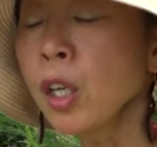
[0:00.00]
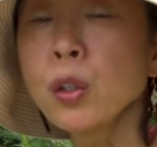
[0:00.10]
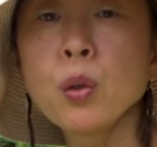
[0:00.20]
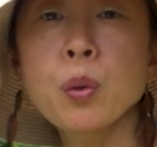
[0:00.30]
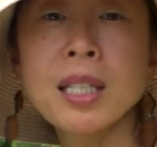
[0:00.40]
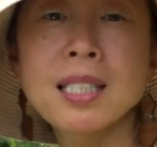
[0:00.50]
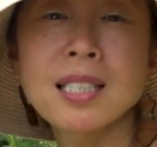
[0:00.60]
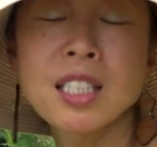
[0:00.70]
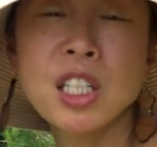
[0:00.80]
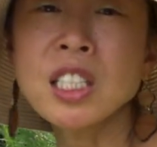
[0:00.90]
You
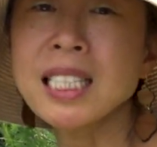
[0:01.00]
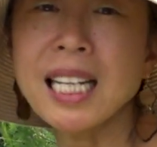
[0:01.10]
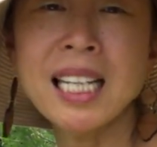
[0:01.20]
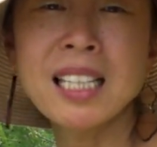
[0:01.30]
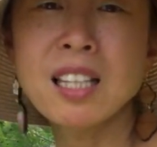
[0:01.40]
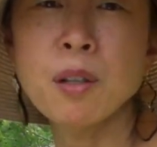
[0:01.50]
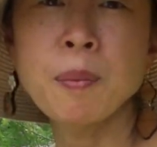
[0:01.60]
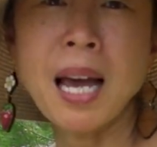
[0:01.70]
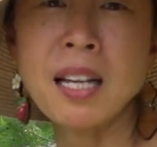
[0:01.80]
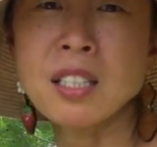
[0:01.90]
can just eat them
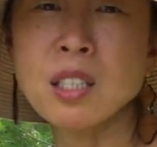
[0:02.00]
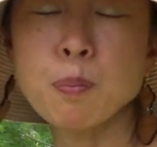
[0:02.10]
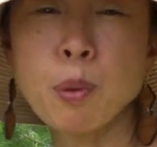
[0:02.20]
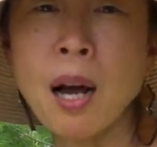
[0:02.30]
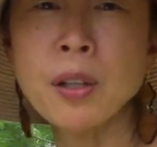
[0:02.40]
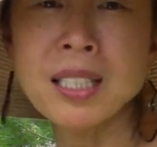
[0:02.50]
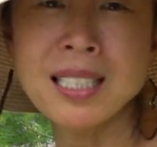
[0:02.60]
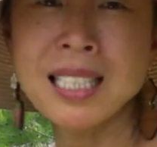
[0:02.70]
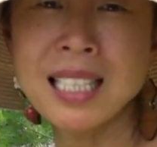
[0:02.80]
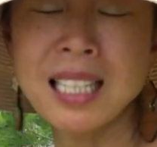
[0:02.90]
as
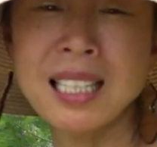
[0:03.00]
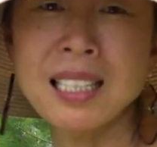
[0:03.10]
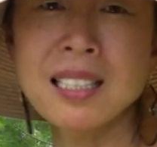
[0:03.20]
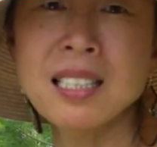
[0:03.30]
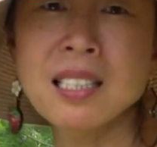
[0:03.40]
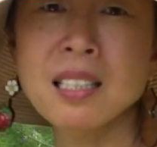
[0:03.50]
sprouted seeds.